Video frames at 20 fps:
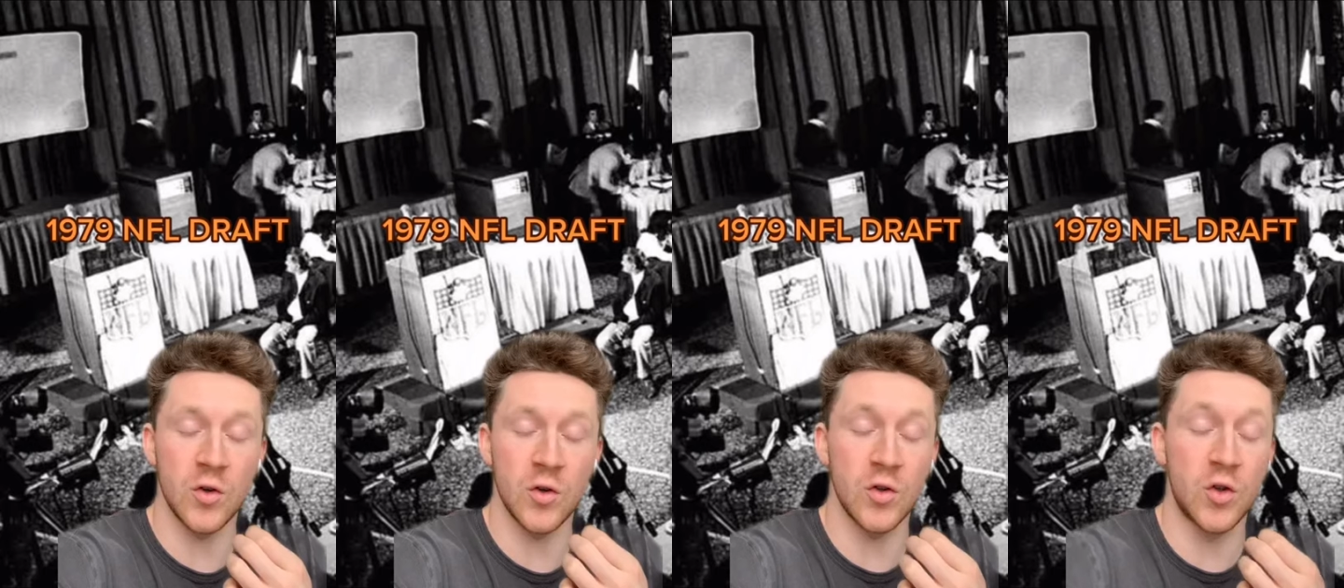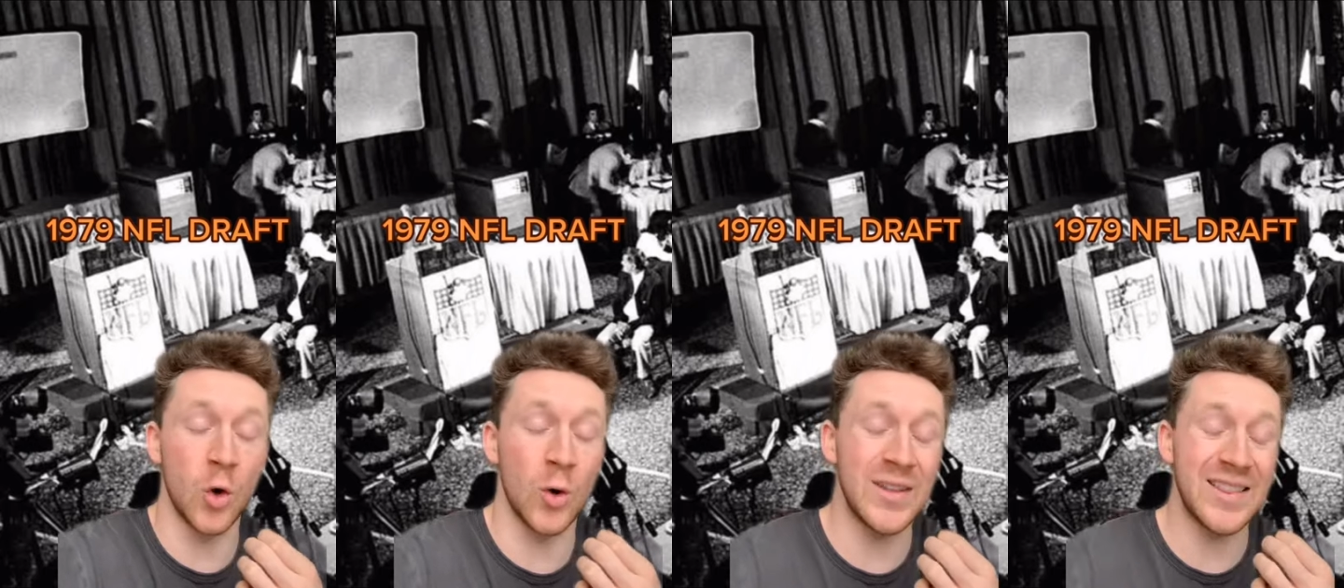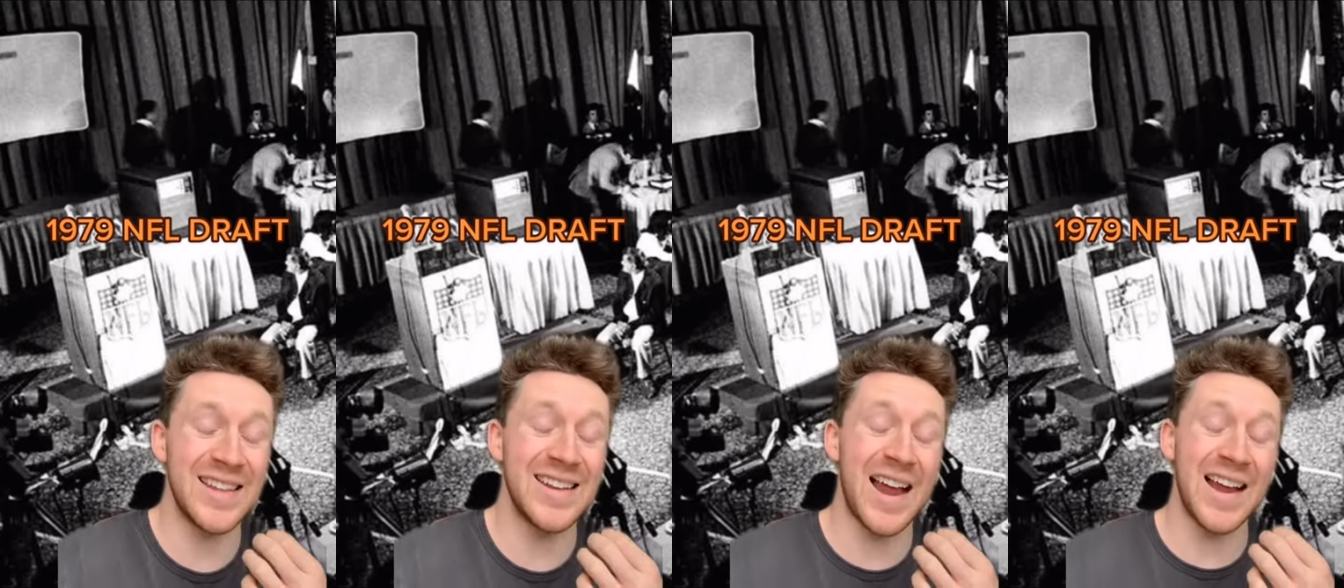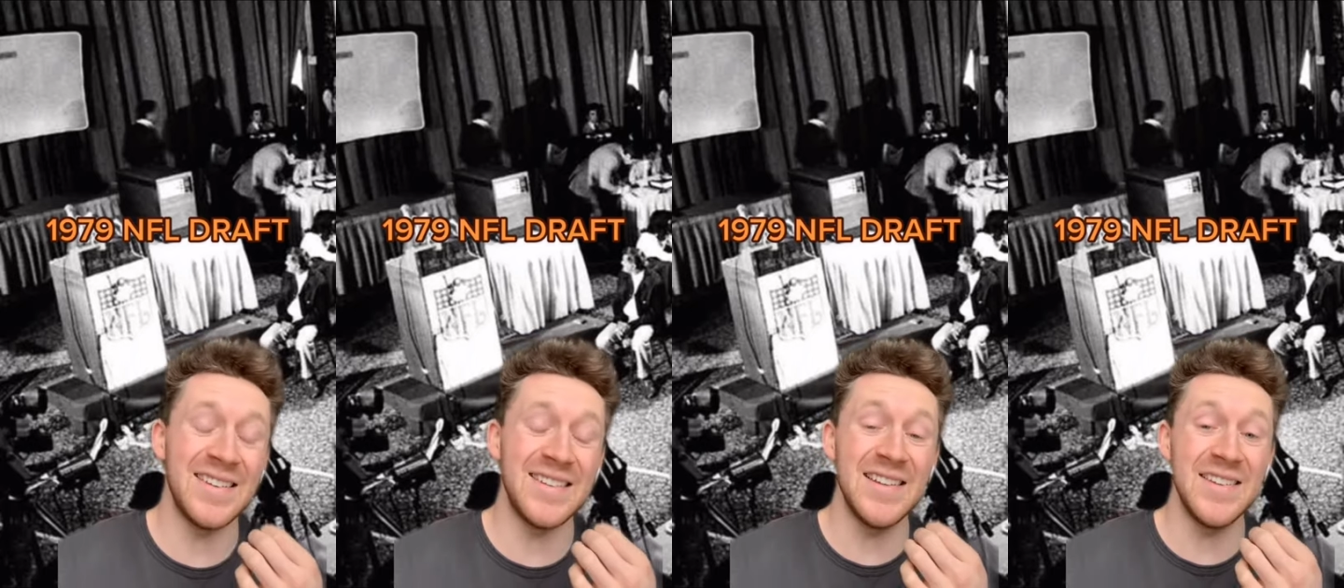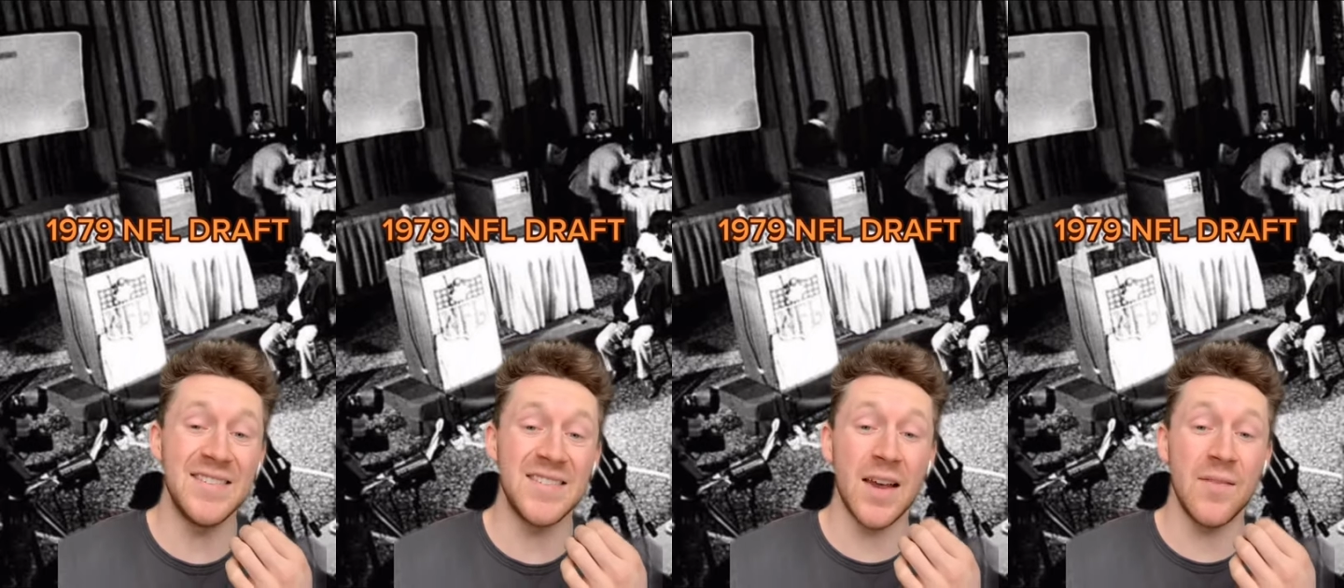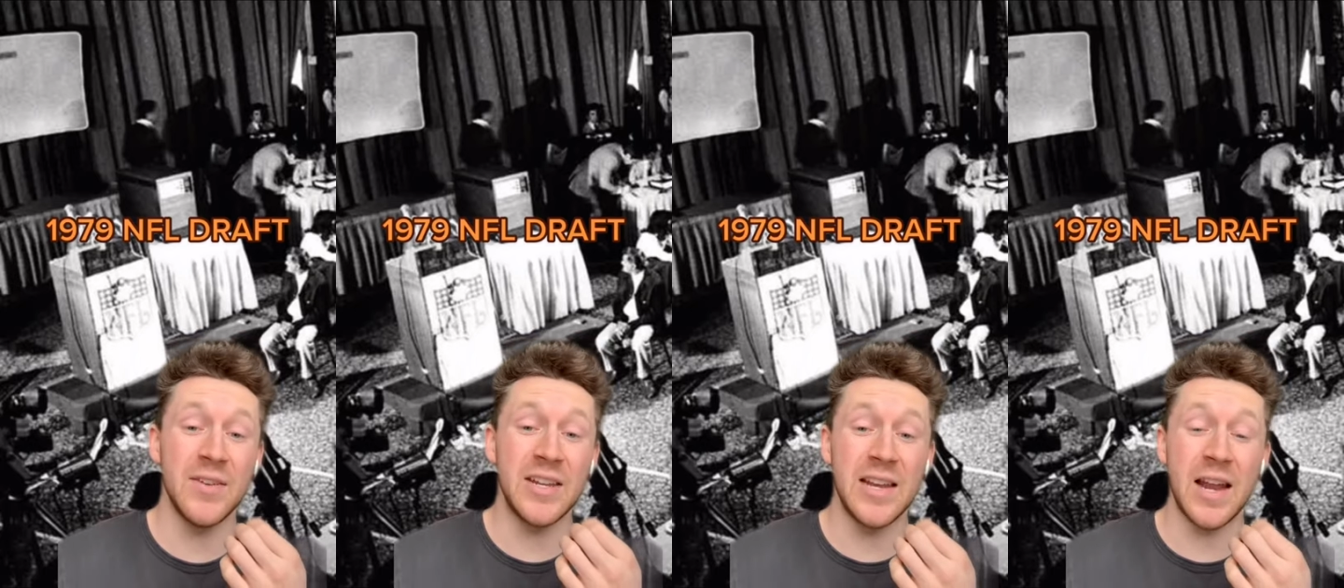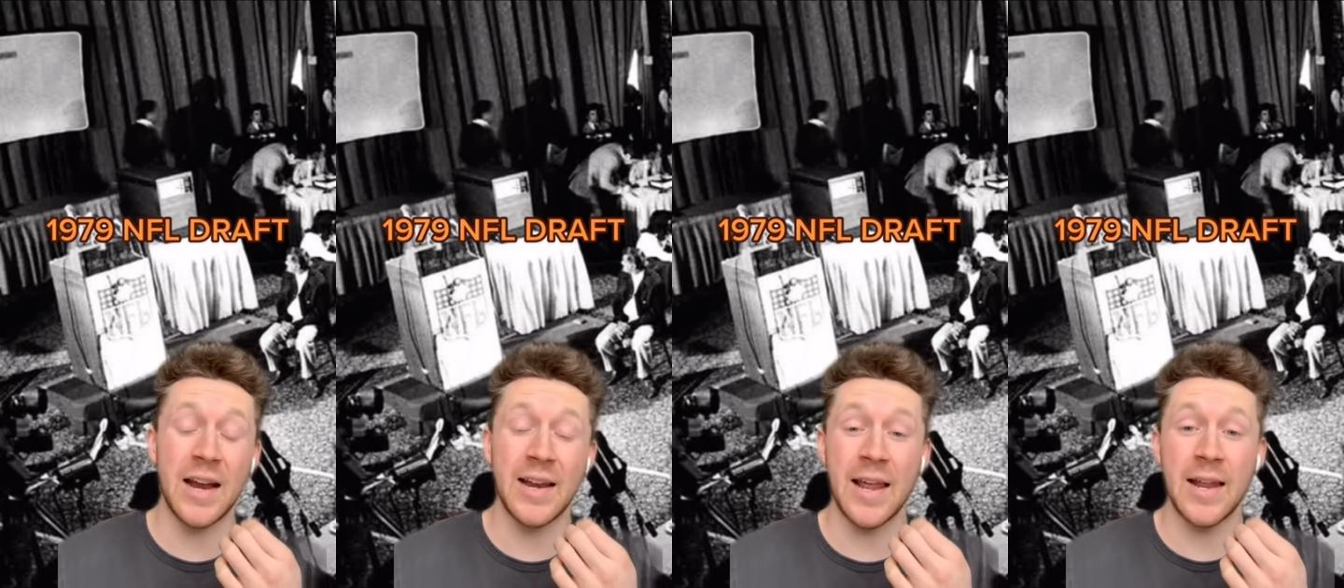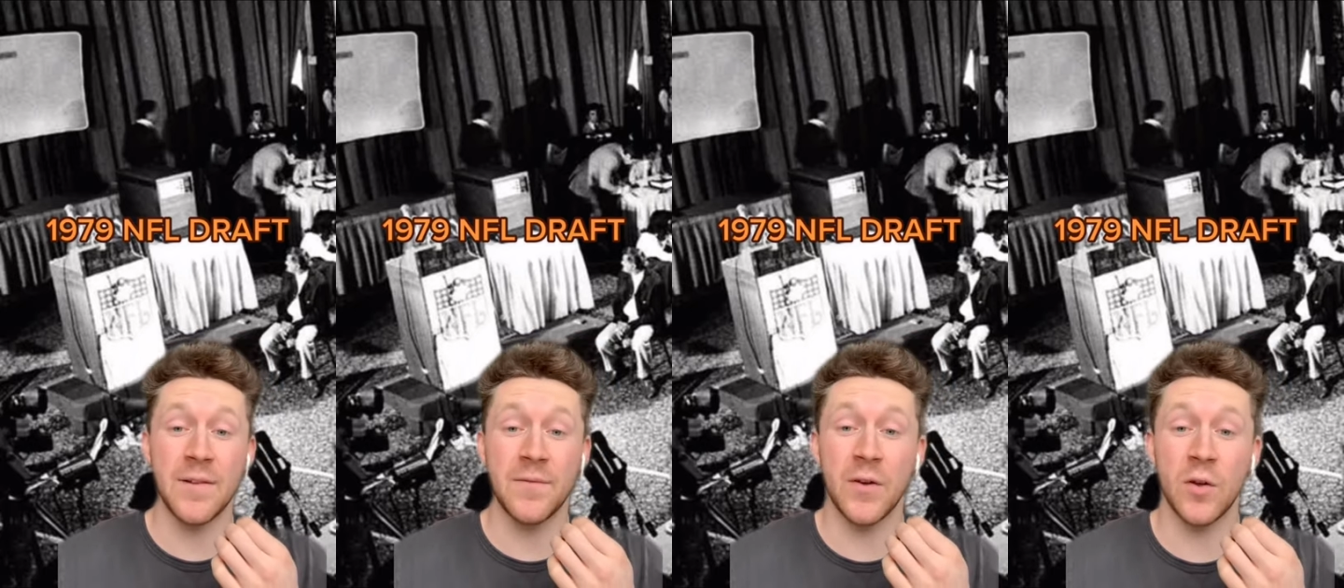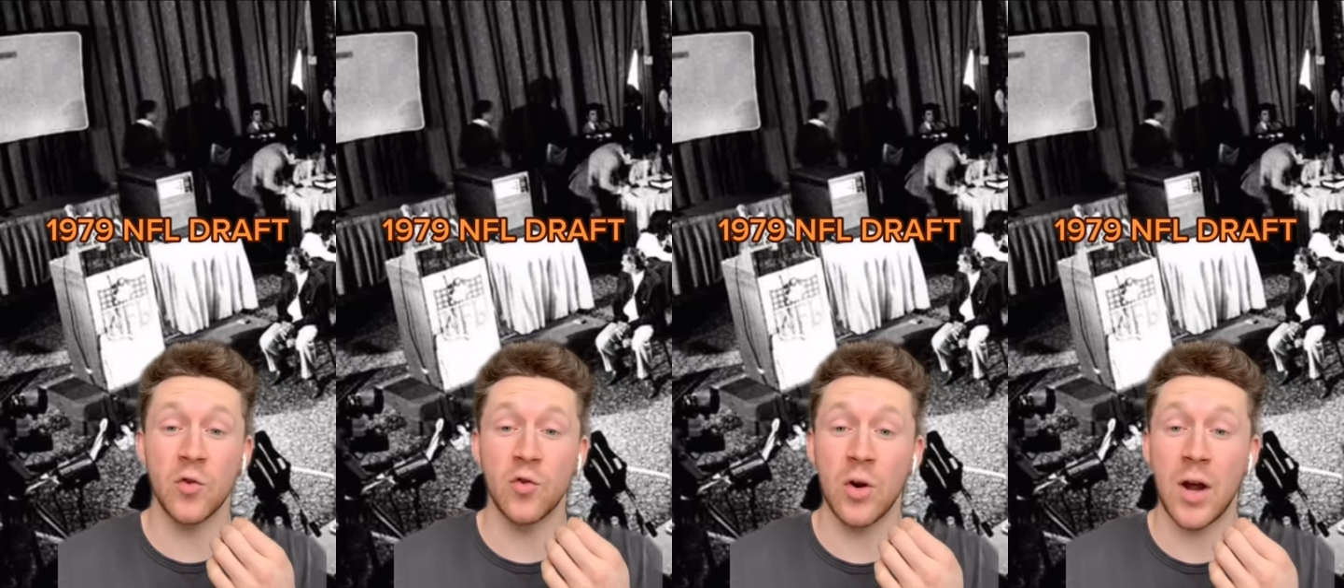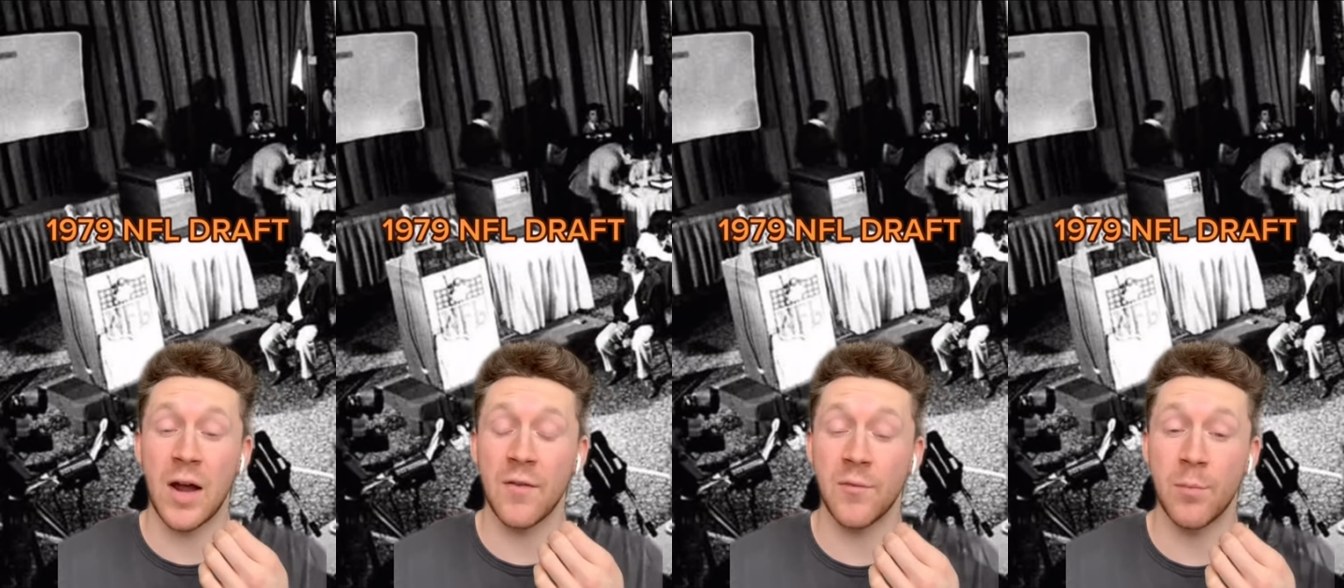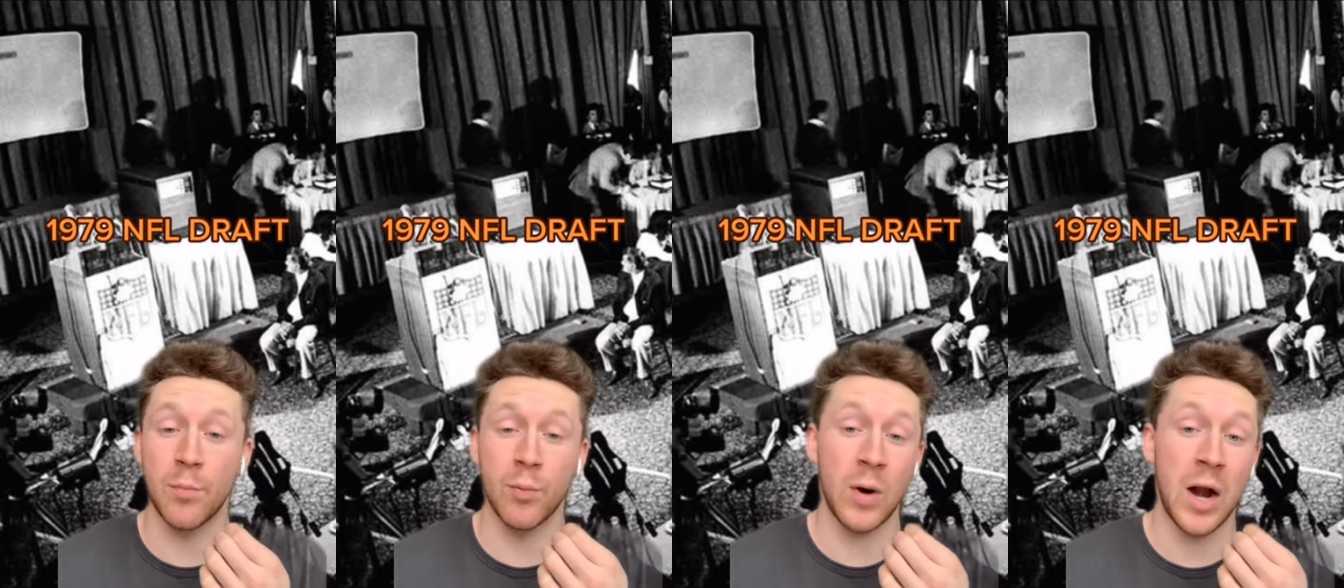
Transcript: During the 1979 NFL draft,